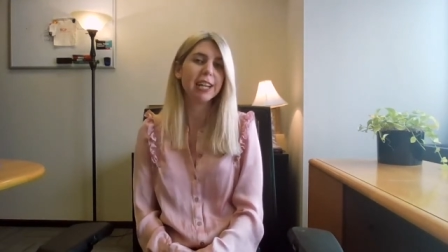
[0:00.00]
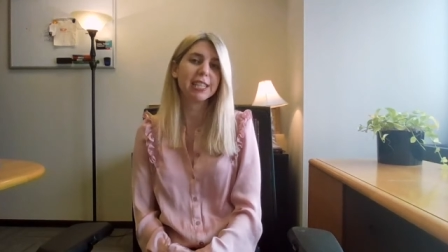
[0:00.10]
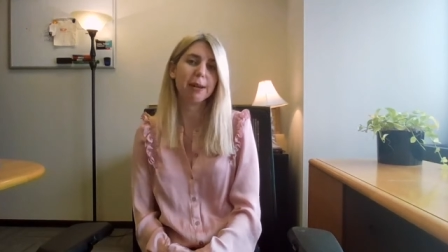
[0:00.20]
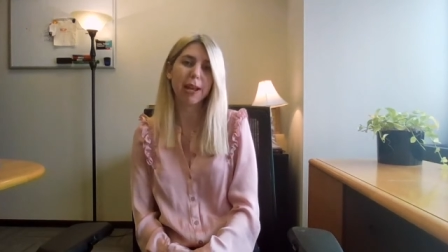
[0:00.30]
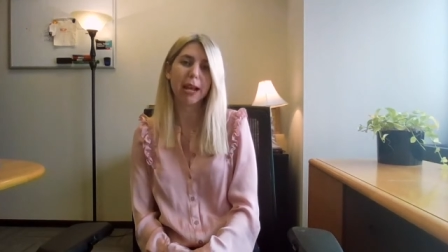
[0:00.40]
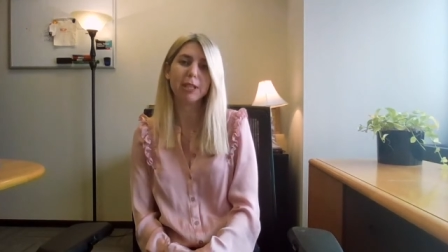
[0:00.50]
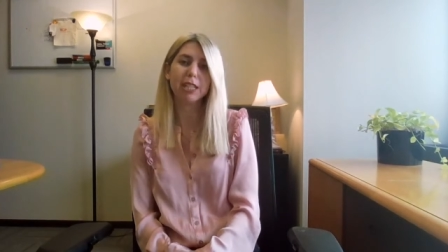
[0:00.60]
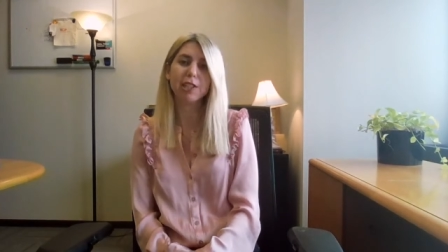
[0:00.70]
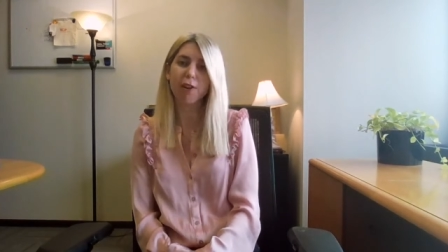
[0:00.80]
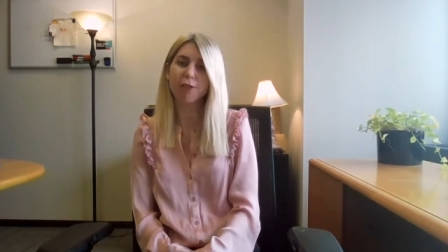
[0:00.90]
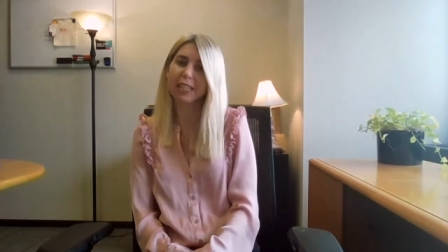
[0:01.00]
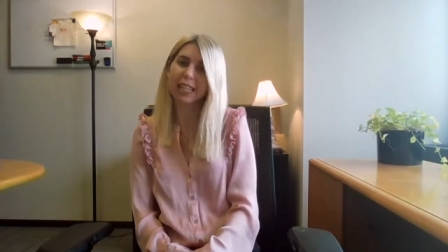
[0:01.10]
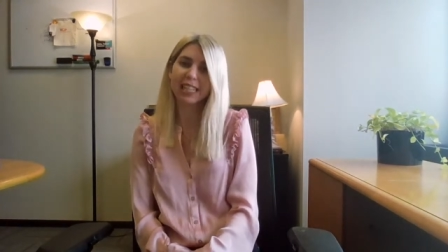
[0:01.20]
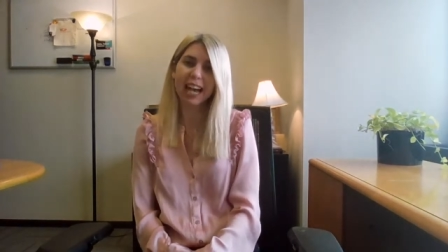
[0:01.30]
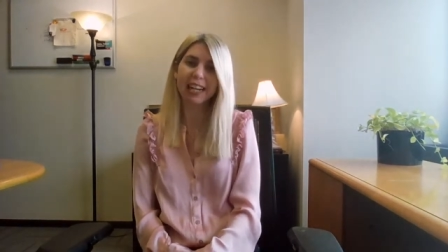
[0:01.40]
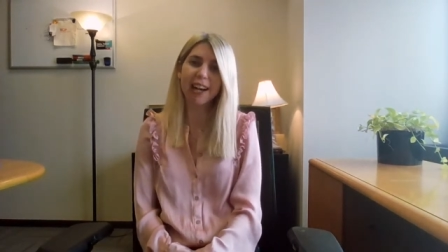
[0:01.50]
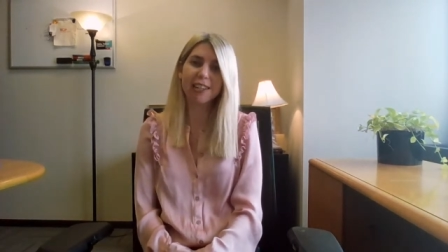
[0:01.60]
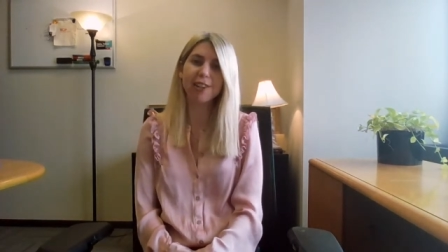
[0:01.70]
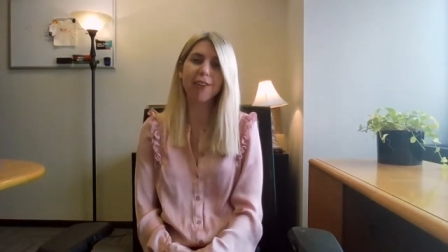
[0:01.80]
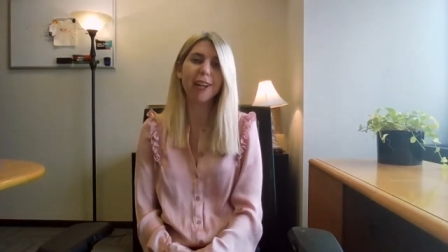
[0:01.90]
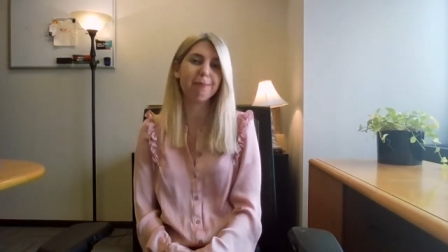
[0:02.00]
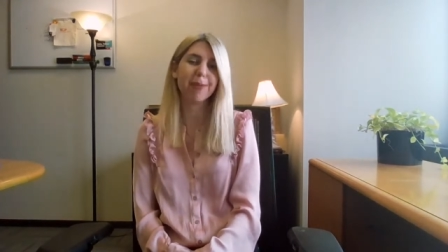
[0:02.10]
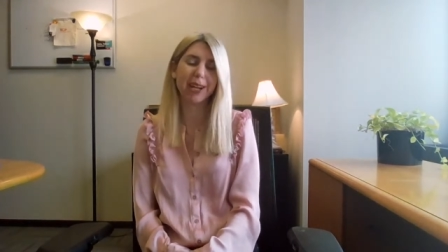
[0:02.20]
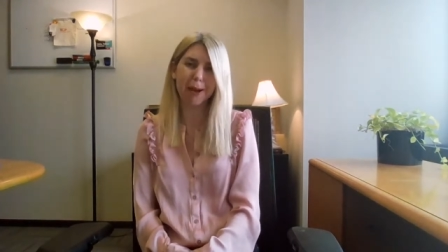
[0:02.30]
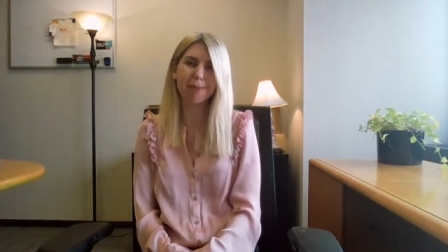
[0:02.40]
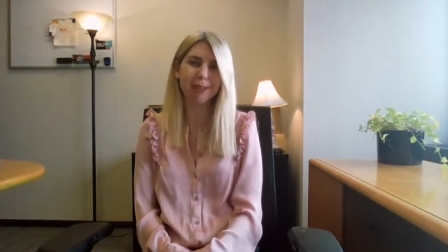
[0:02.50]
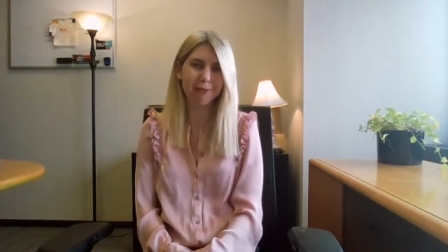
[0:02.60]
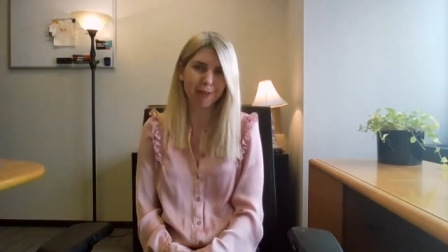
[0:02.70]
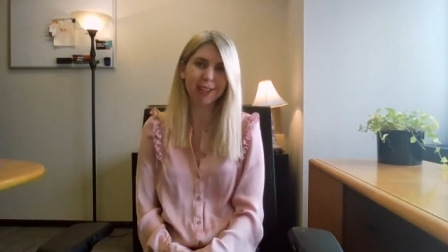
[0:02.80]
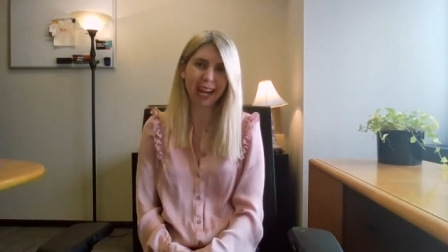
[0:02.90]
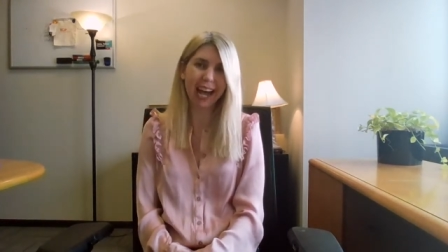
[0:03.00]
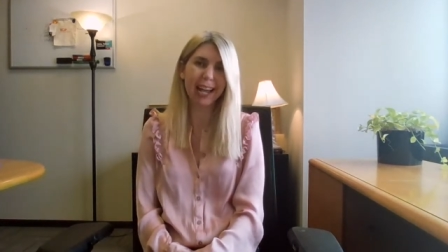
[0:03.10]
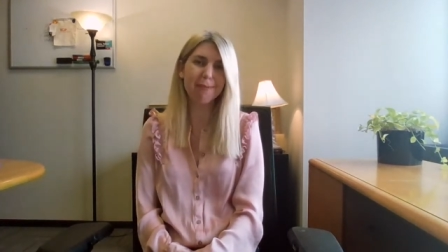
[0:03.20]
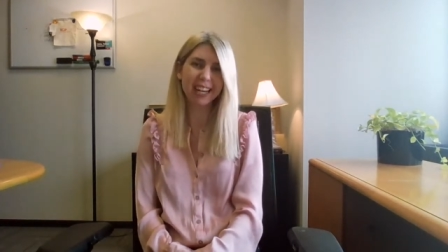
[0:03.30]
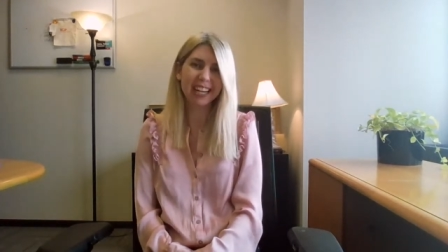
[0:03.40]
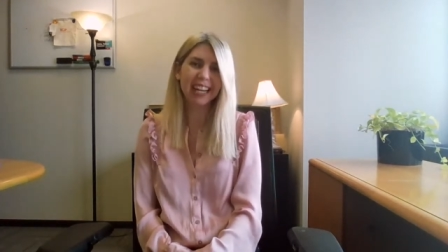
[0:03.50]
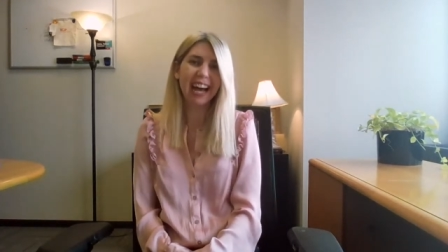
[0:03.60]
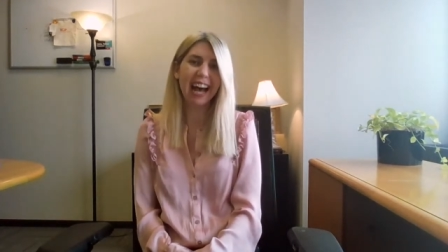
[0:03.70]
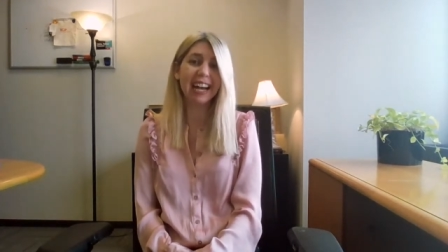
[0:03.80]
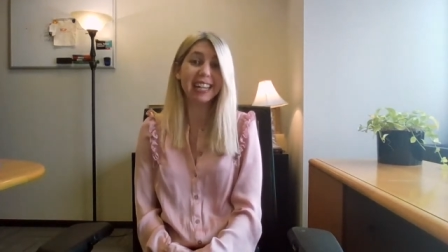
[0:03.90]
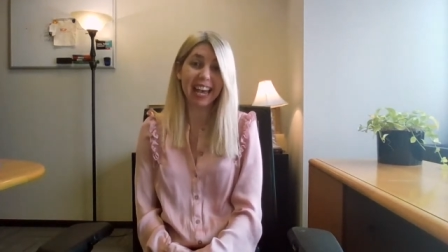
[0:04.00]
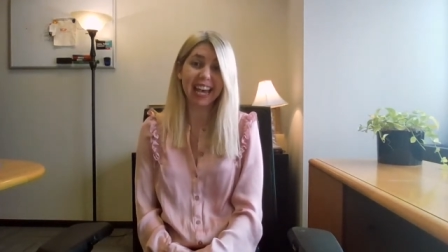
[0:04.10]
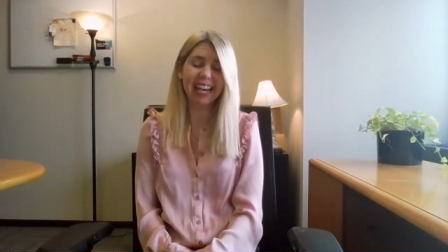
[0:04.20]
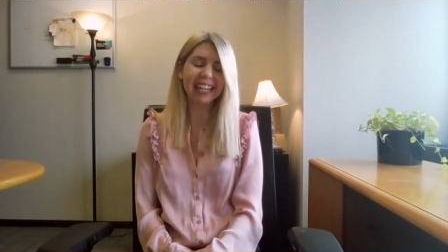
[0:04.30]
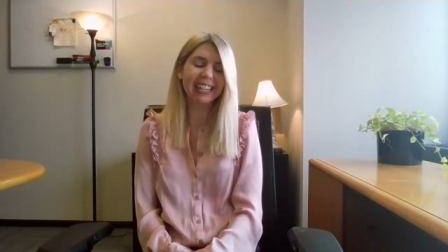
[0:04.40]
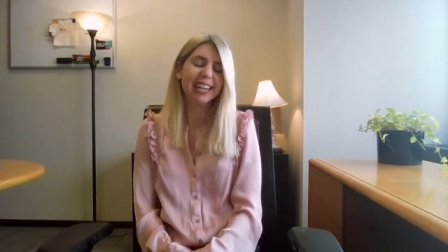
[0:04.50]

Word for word: Sometimes it starts as a side hustle and becomes a full time uh, gig.